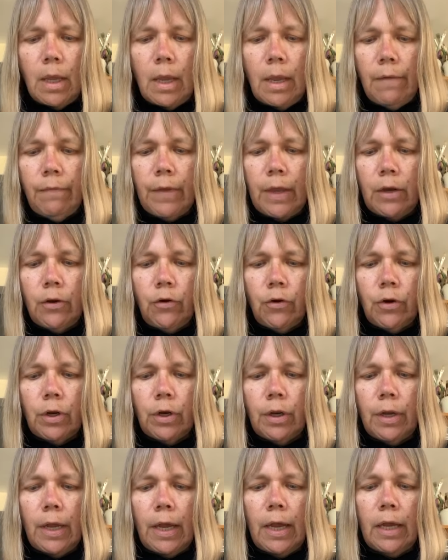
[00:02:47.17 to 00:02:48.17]
And then you're
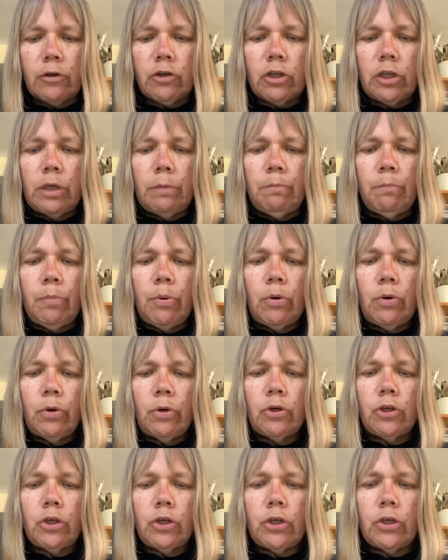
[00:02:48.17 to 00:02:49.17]
gonna actually
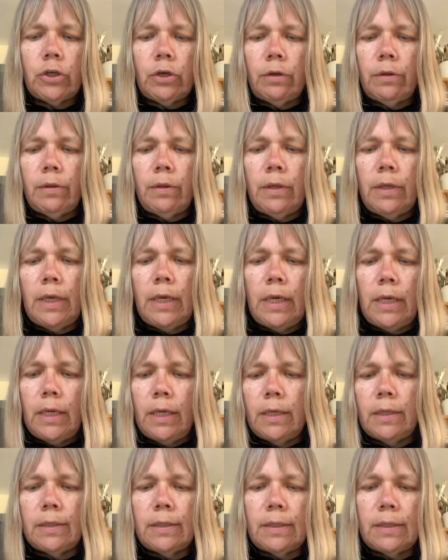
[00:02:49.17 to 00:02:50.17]
push
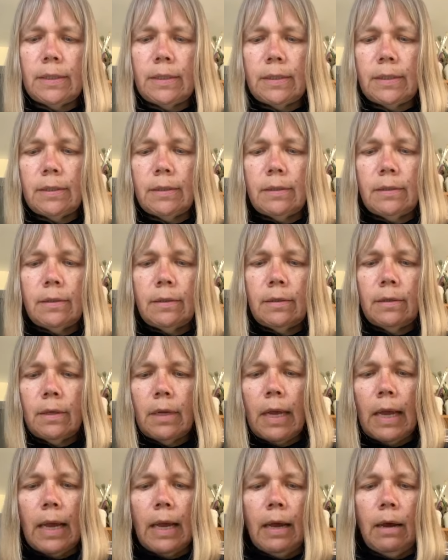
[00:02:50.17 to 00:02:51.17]
these
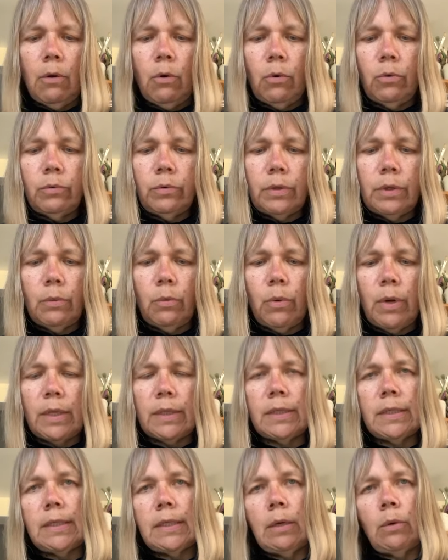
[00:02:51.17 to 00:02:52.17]
out, the
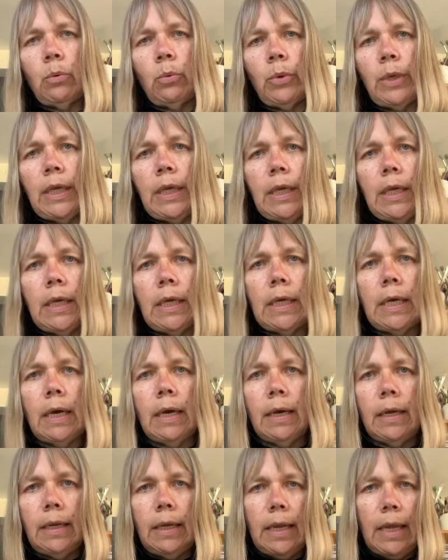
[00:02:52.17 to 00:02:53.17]
ones that we
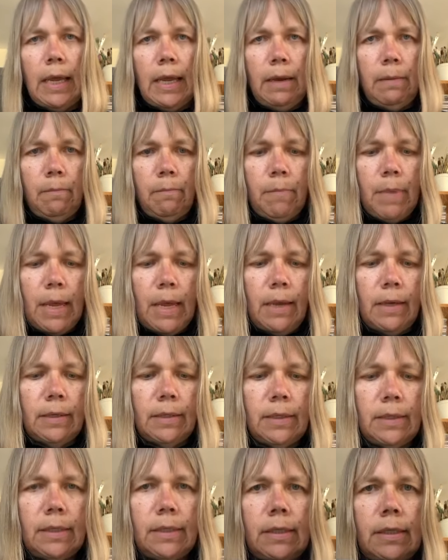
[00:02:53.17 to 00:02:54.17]
cut and
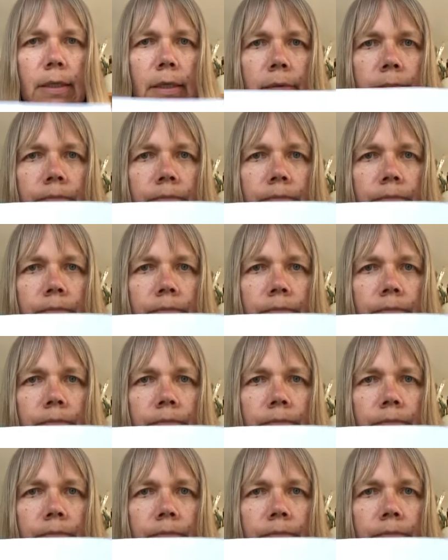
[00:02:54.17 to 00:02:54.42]
bent,